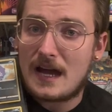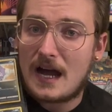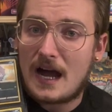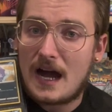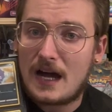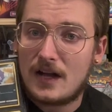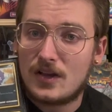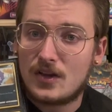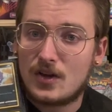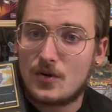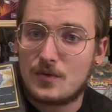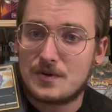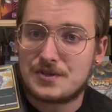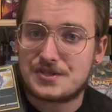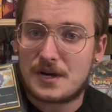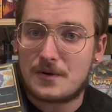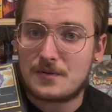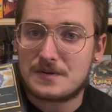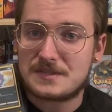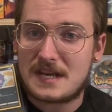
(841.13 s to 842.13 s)
Hollow, which
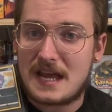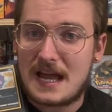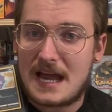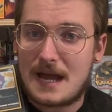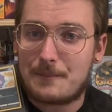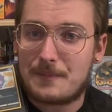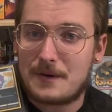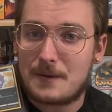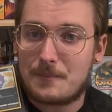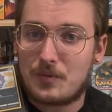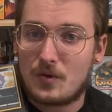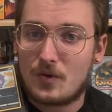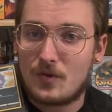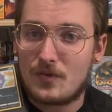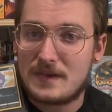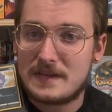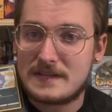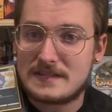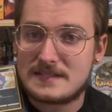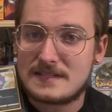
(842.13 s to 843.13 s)
I wasn't happy to pull
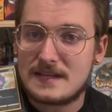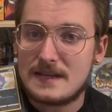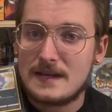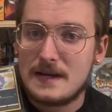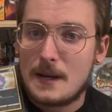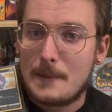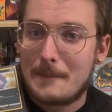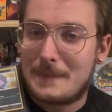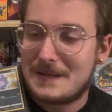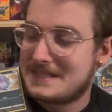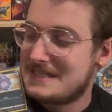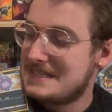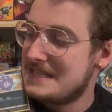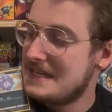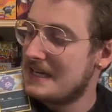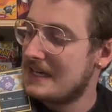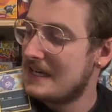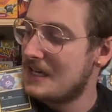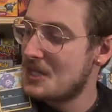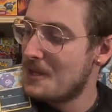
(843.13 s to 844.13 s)
this, but
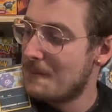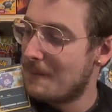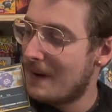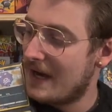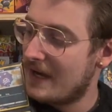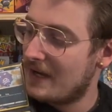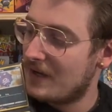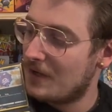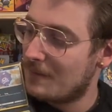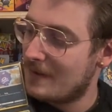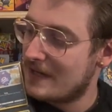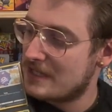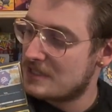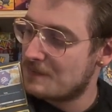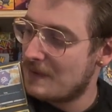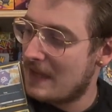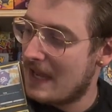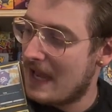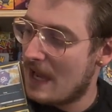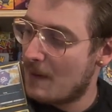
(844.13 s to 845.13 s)
seeing it in the binder makes
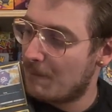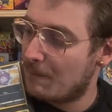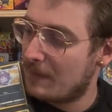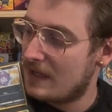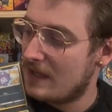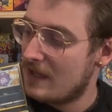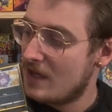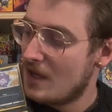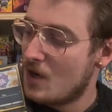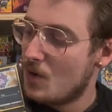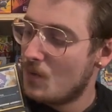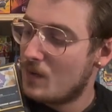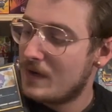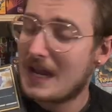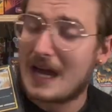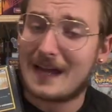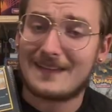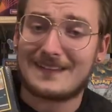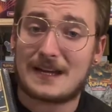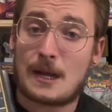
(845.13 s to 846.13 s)
me happy. We
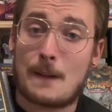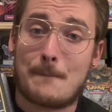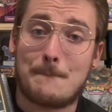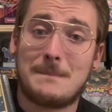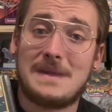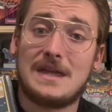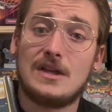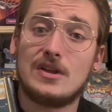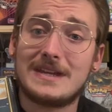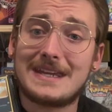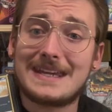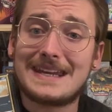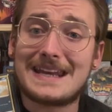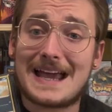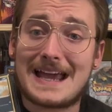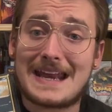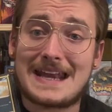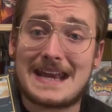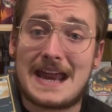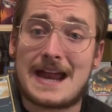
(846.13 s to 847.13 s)
got like a million
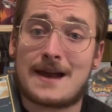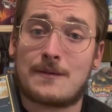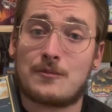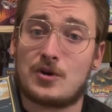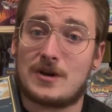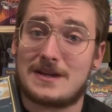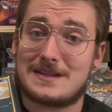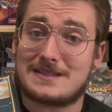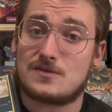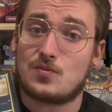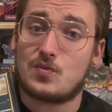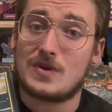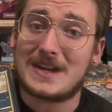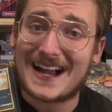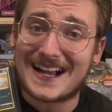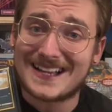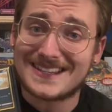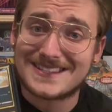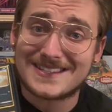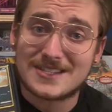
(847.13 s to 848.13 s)
Enamorous. We
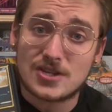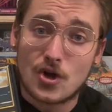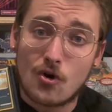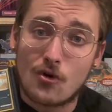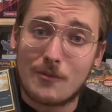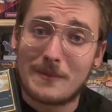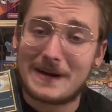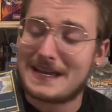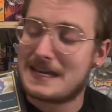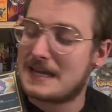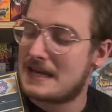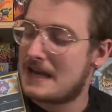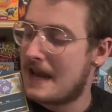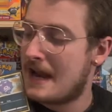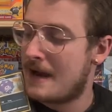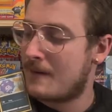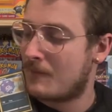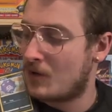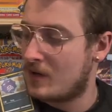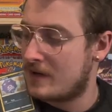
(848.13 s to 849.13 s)
got so many
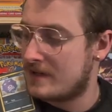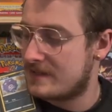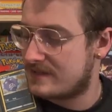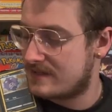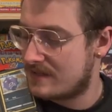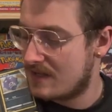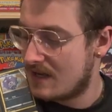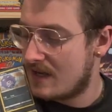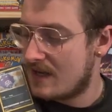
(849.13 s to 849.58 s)
Enamorous.